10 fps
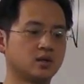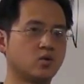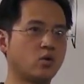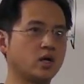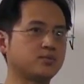
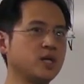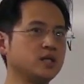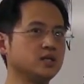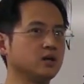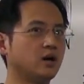Whereas
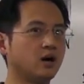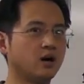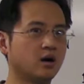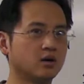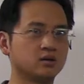
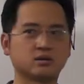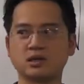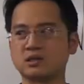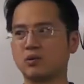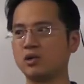PCR,
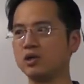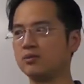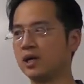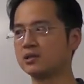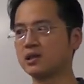things that we do
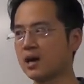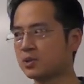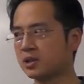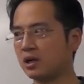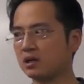by
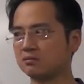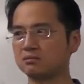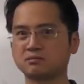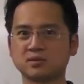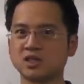snapshot,
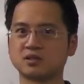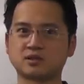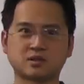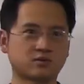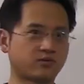
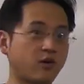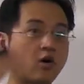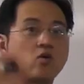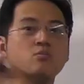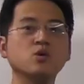is
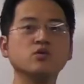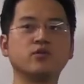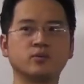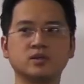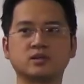far removed
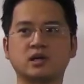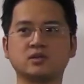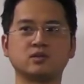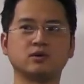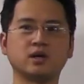from in
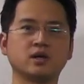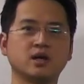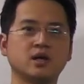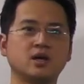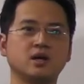situ, right?
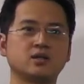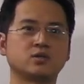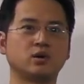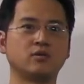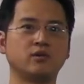It's
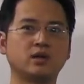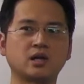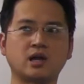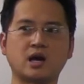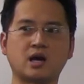sort of
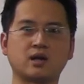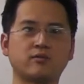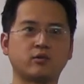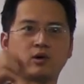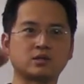looking at a
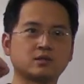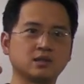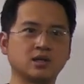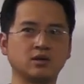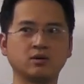fluorescent
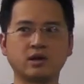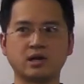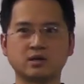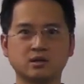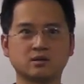signal that
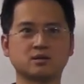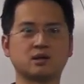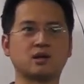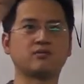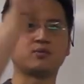is
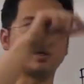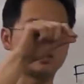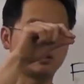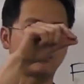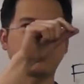of a
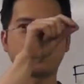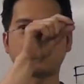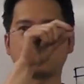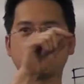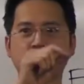PCR
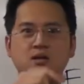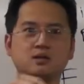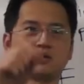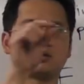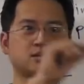product that
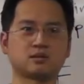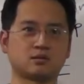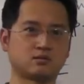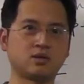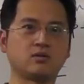is,
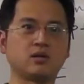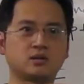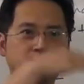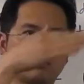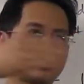
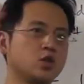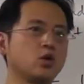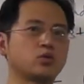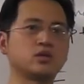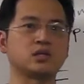that's 2 or
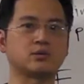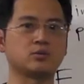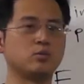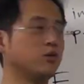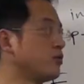3 steps
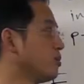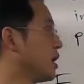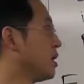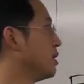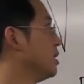removed from
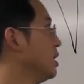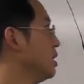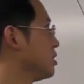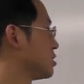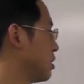that.
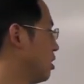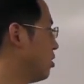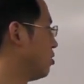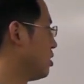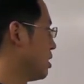So